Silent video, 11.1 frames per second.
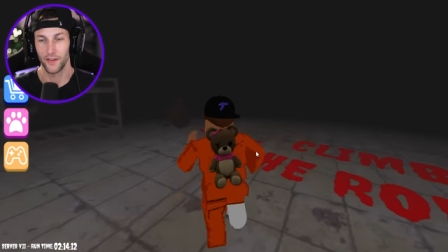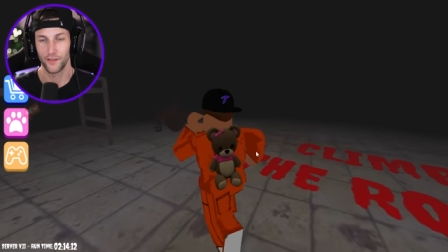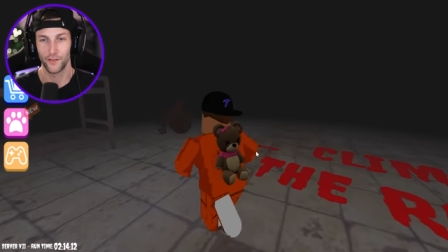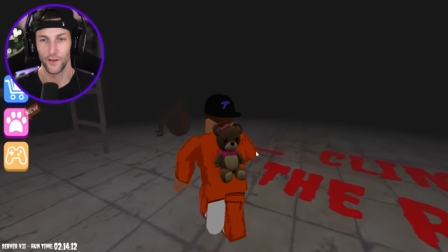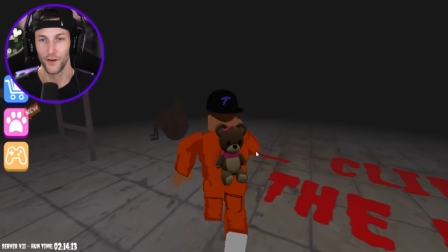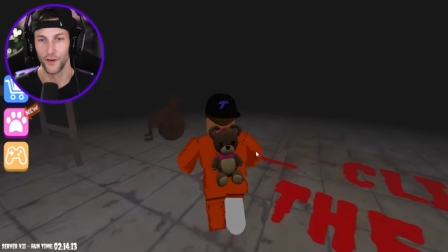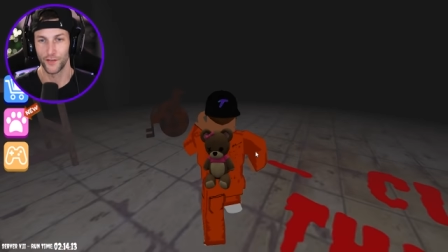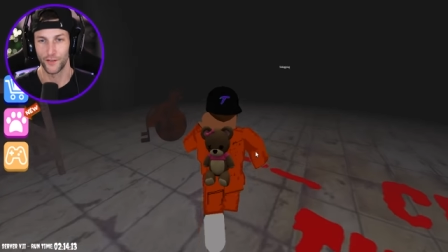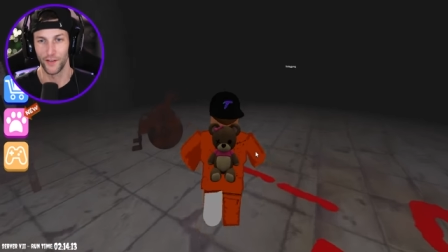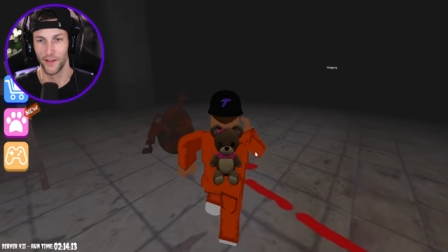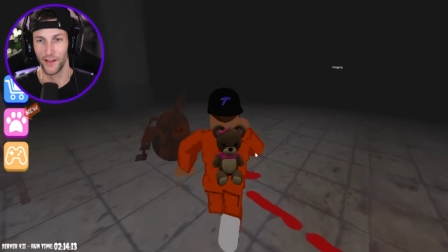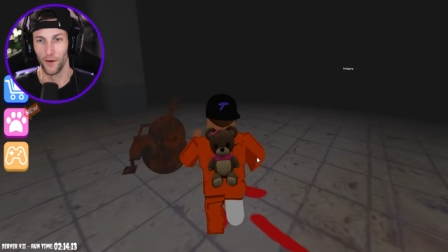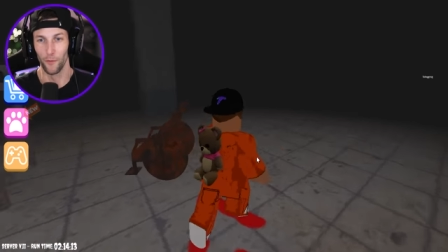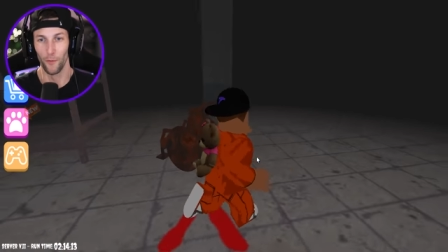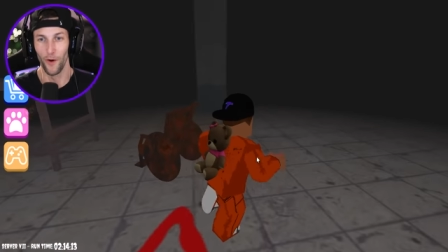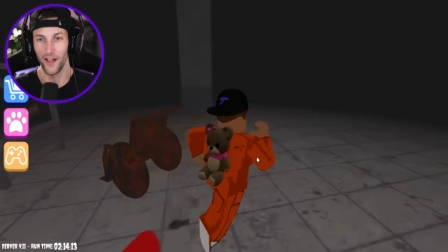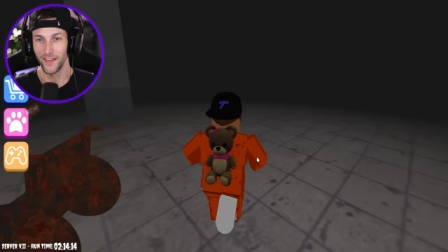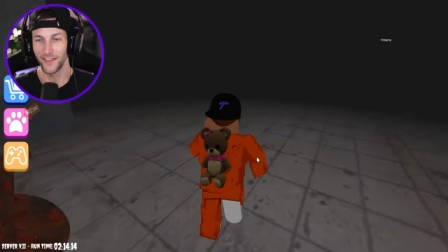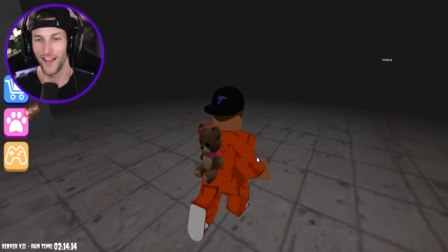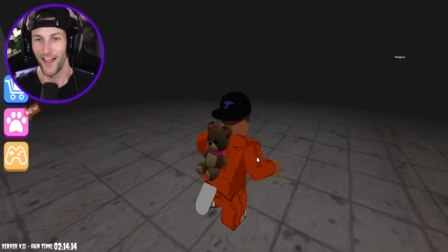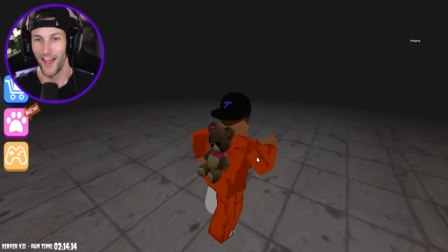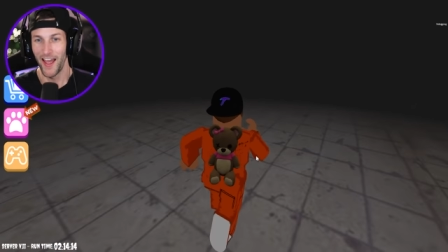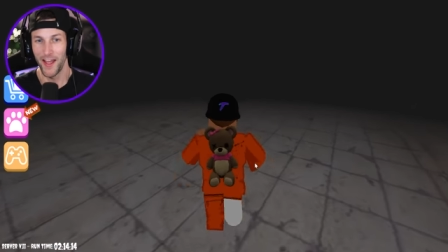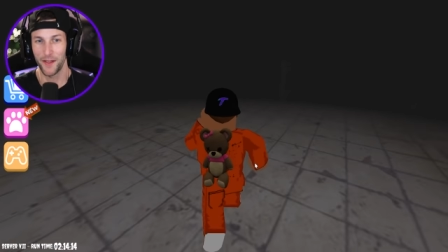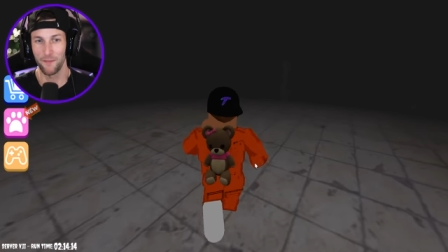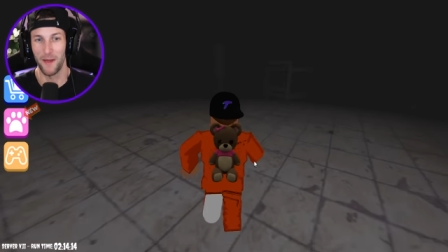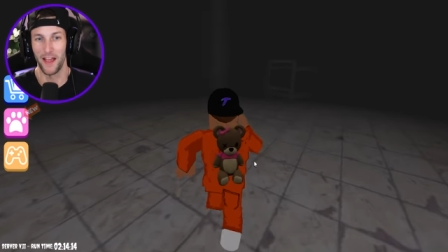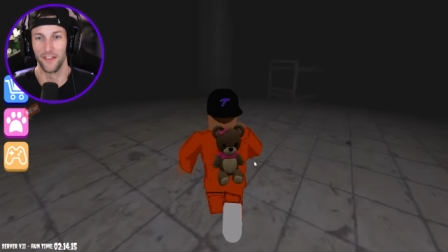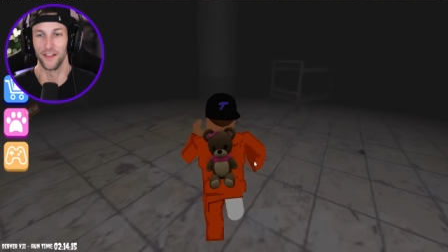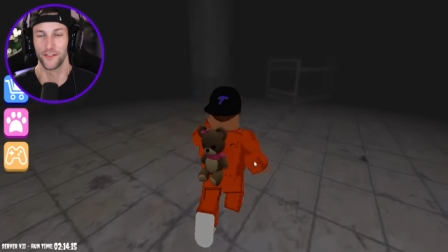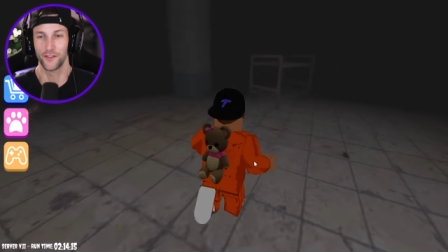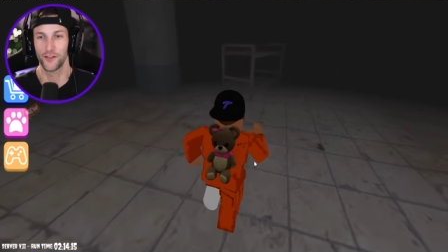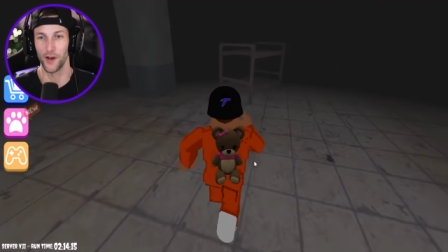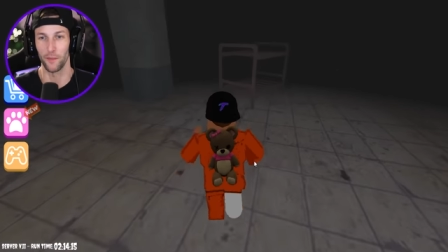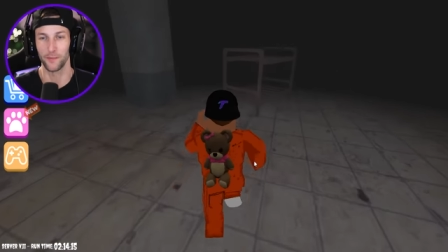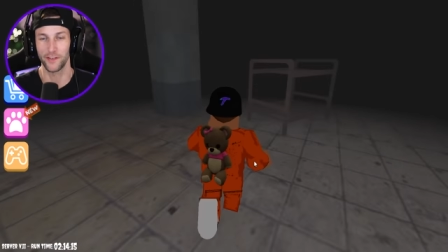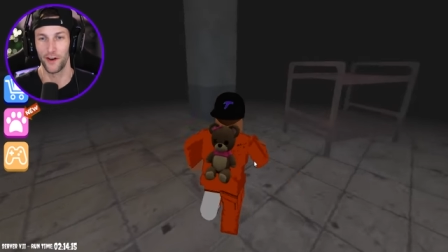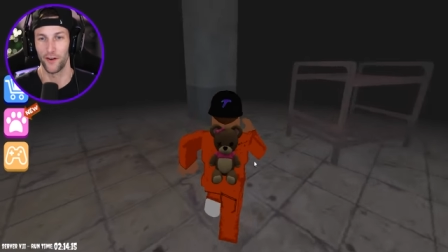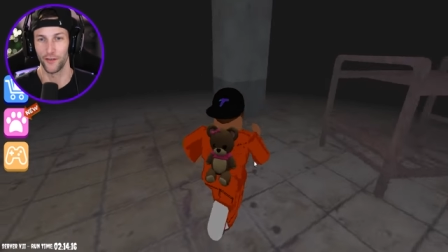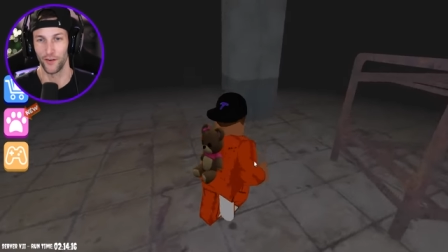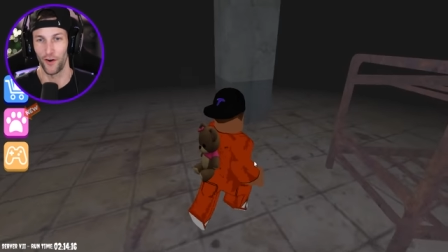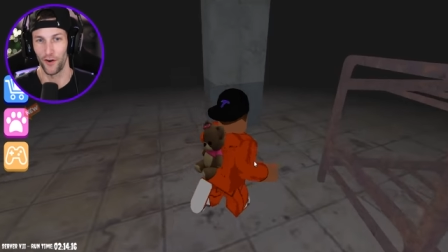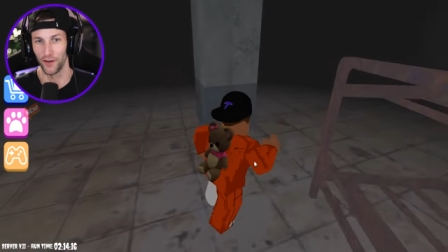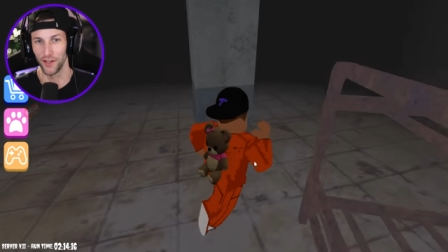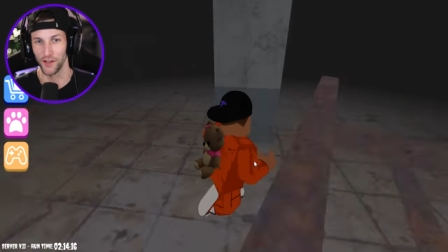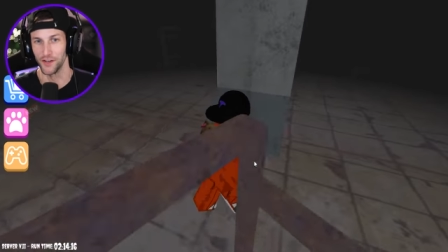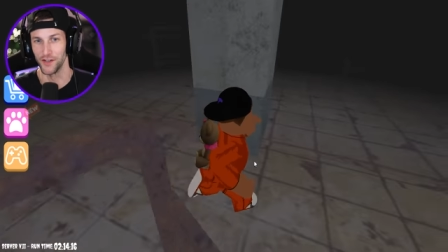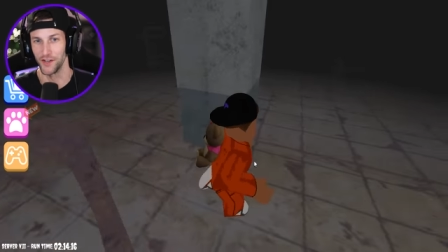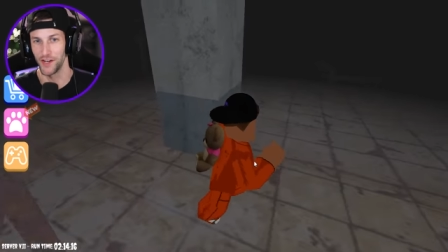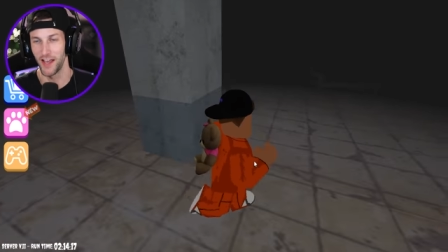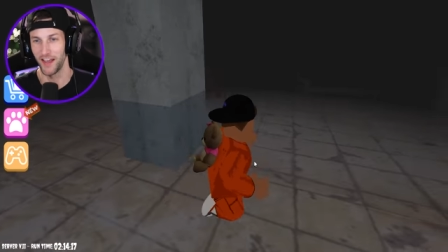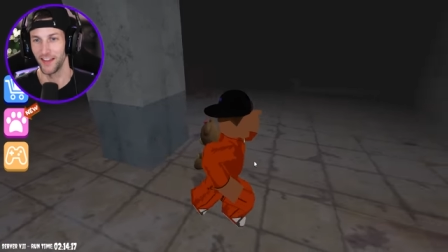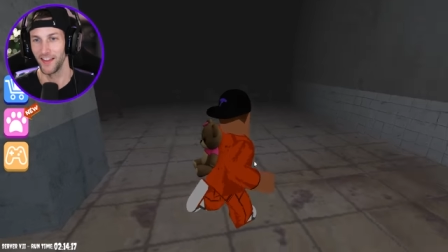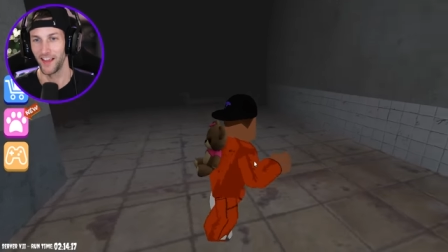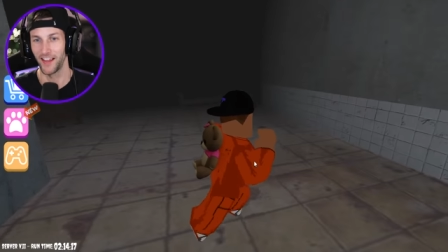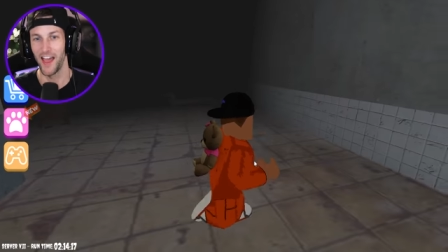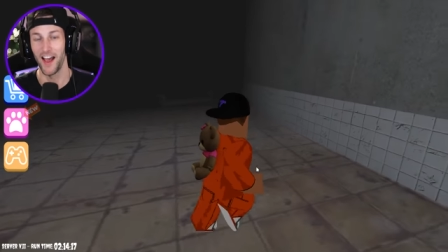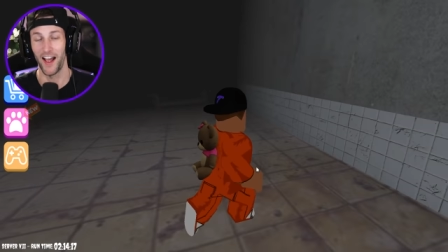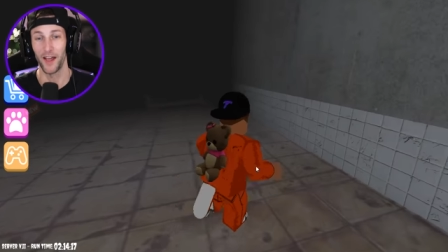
like, seriously, what the heck, man? These jump scares are legit. Like,